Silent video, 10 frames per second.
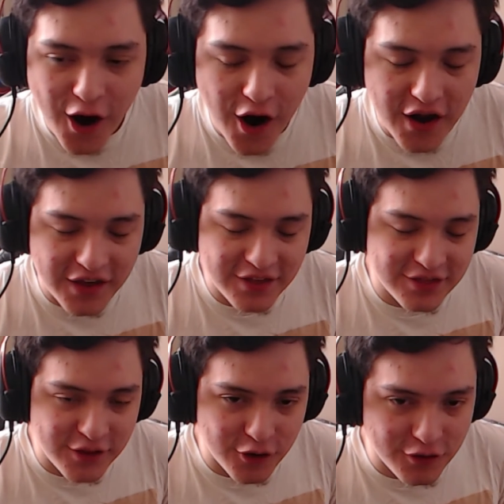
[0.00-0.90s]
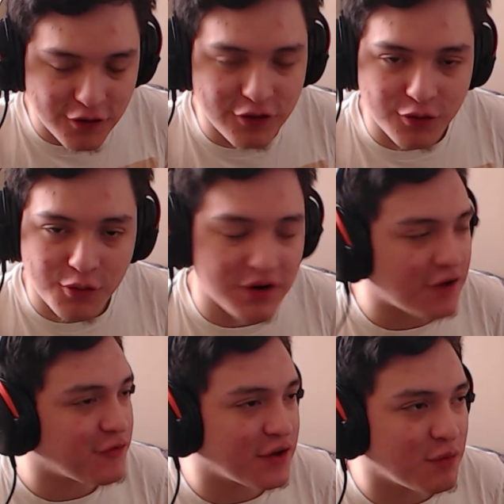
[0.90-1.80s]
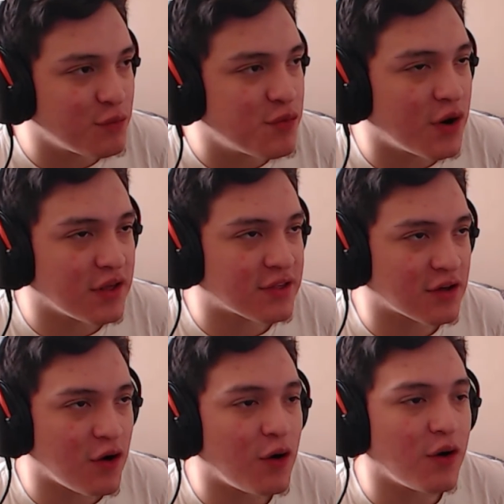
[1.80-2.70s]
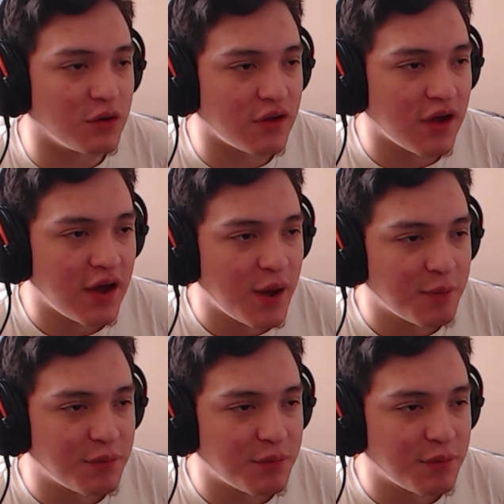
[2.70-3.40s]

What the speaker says: There's a story, I forget what it's called, but